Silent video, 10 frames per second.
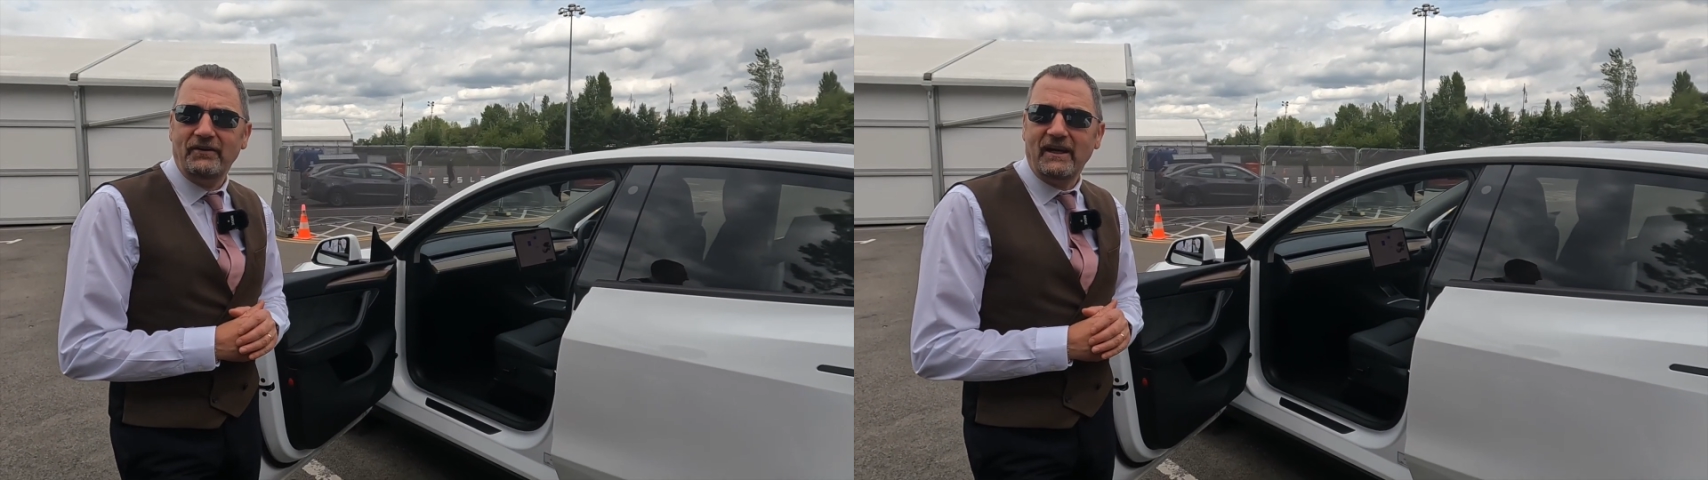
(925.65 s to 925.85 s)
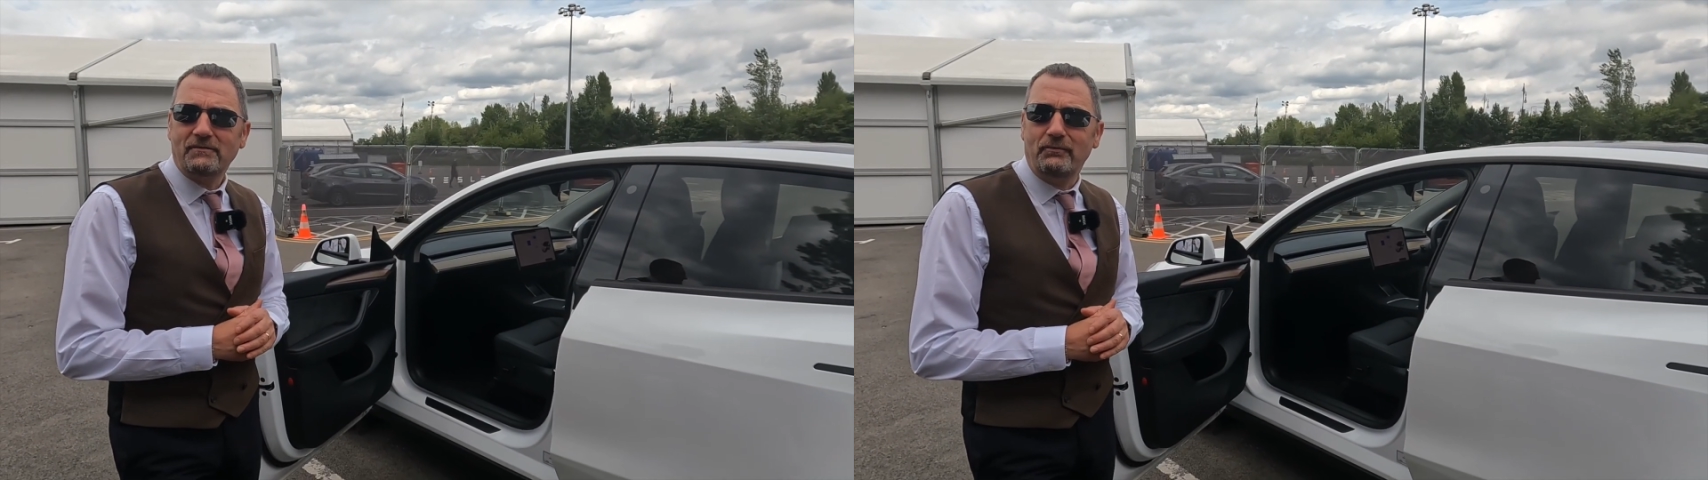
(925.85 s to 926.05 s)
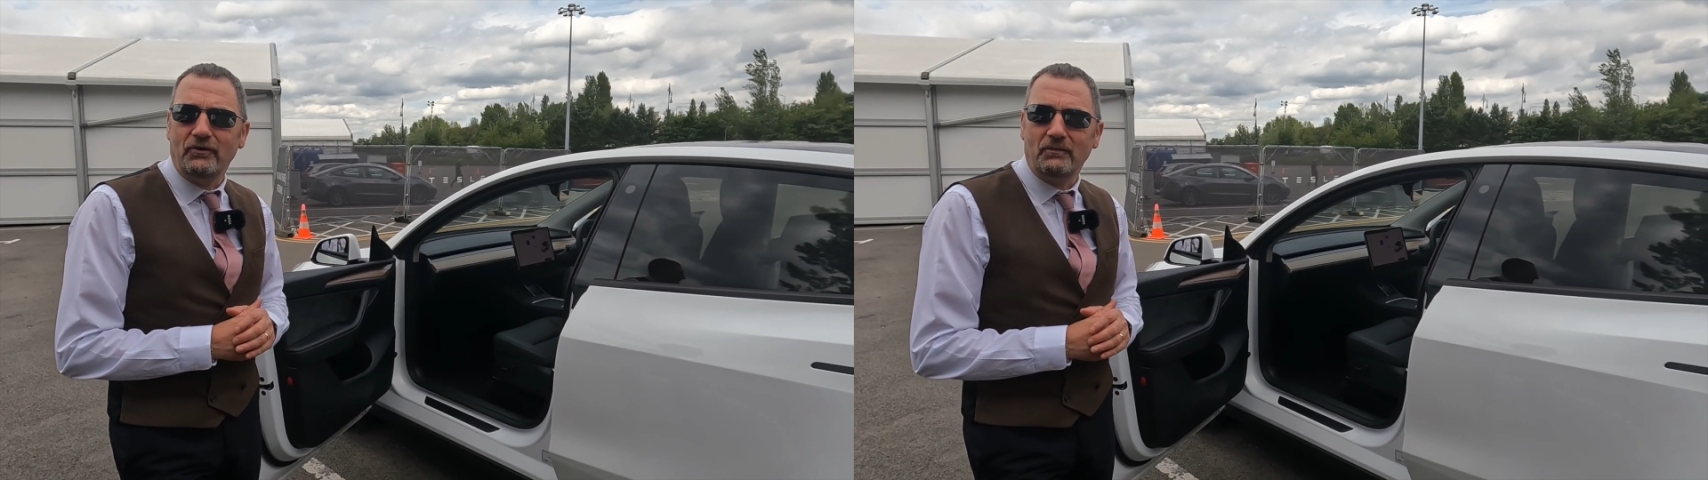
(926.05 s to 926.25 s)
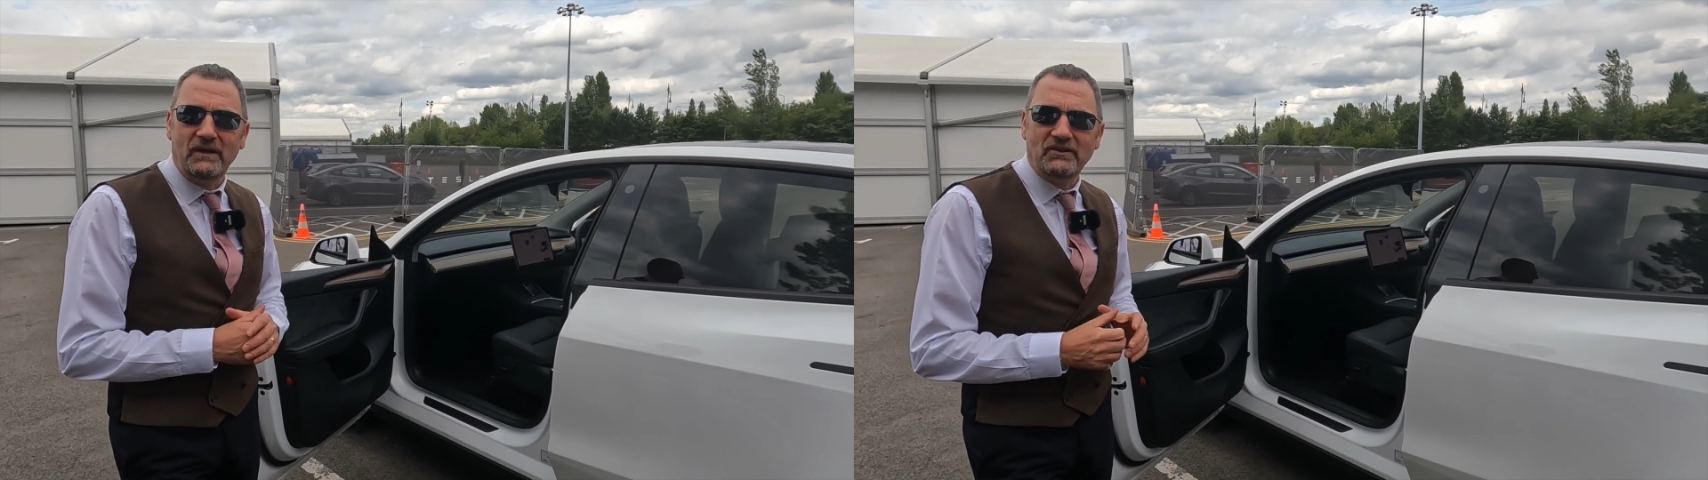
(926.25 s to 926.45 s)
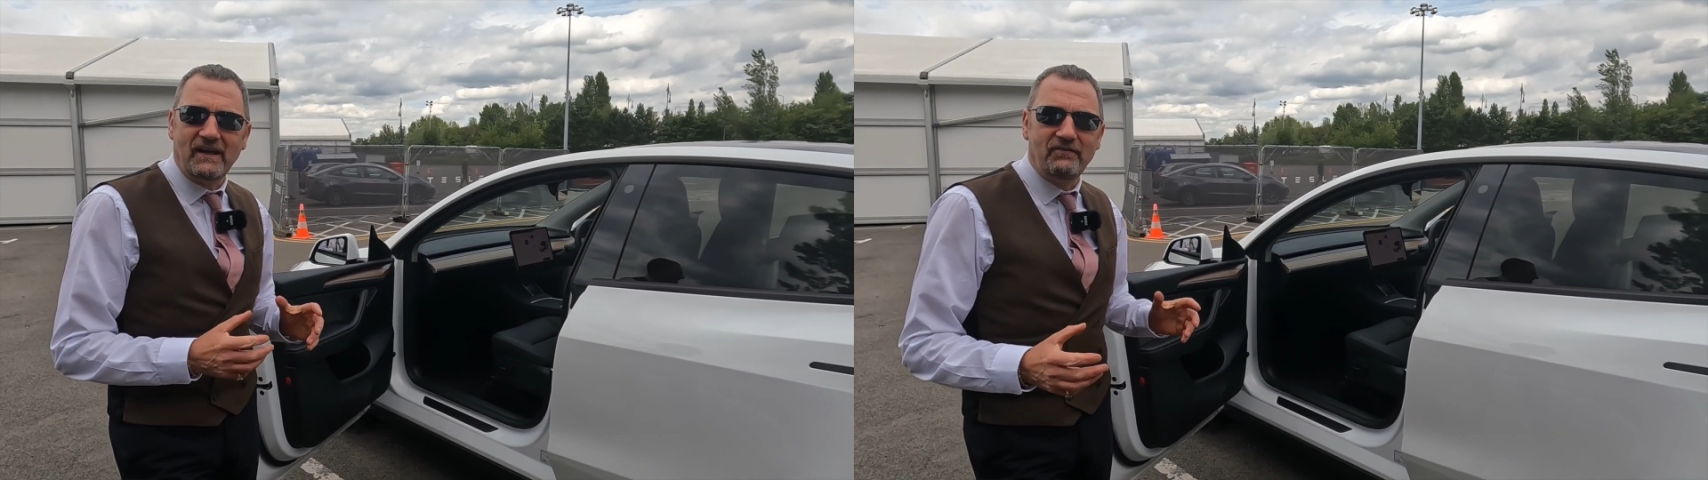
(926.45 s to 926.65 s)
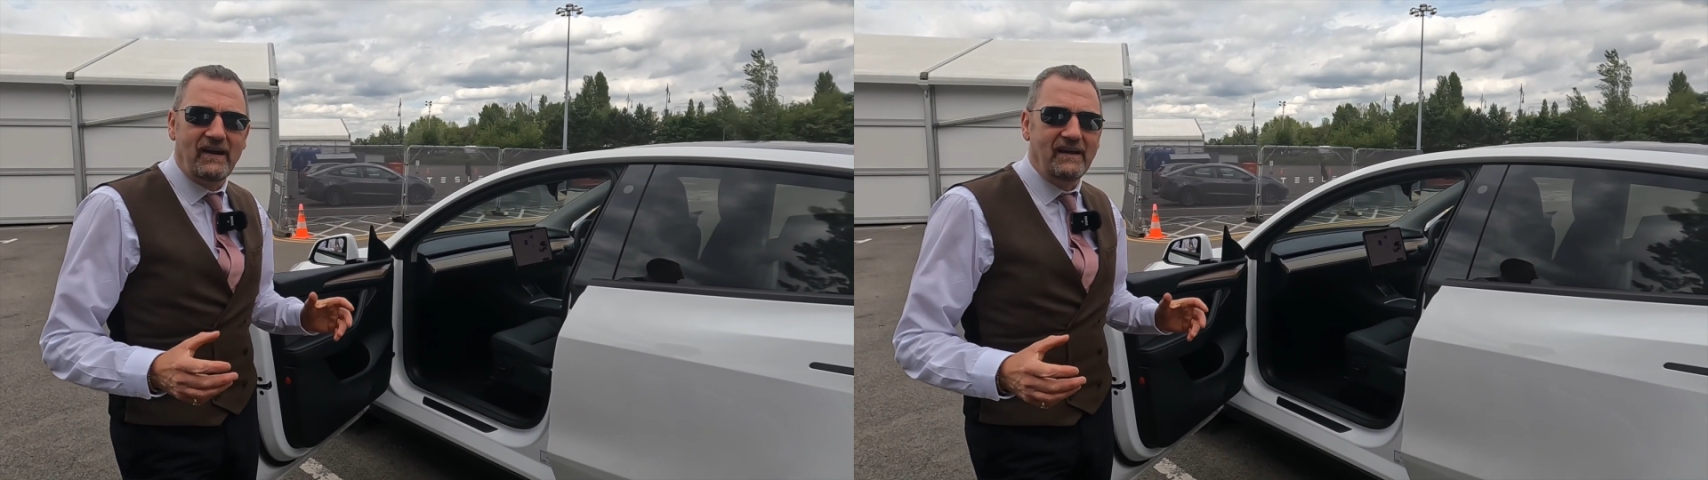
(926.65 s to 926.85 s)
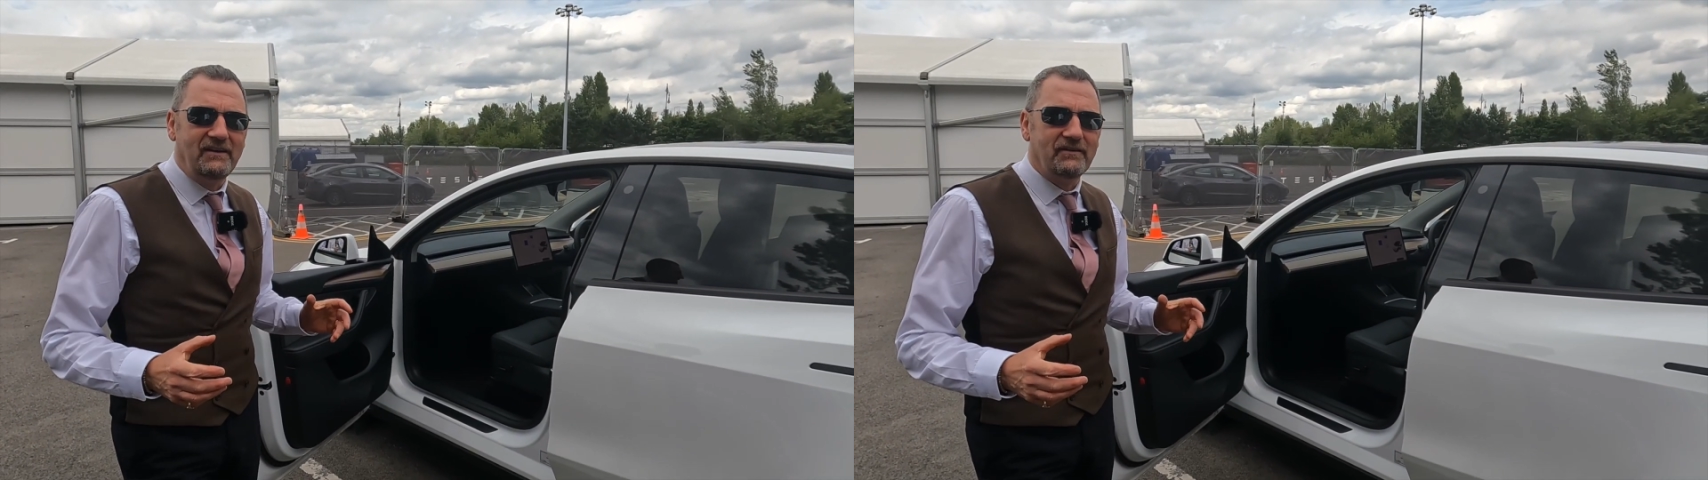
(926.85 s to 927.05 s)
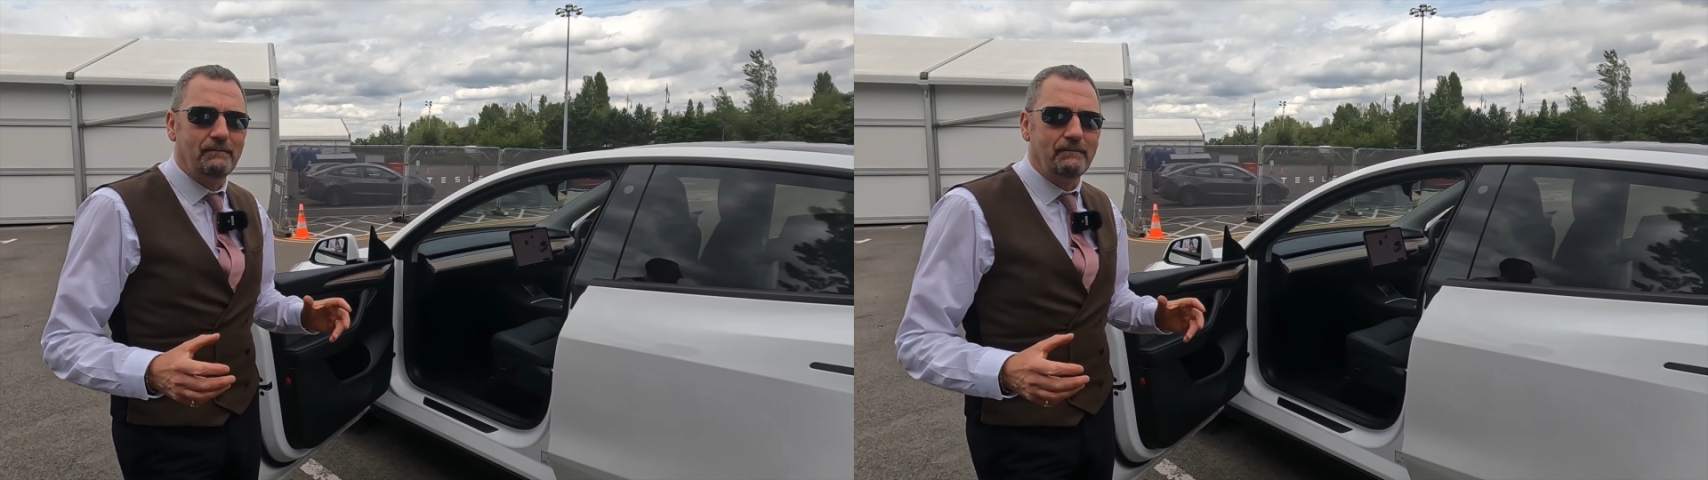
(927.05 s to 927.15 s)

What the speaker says: the dashboard, which I find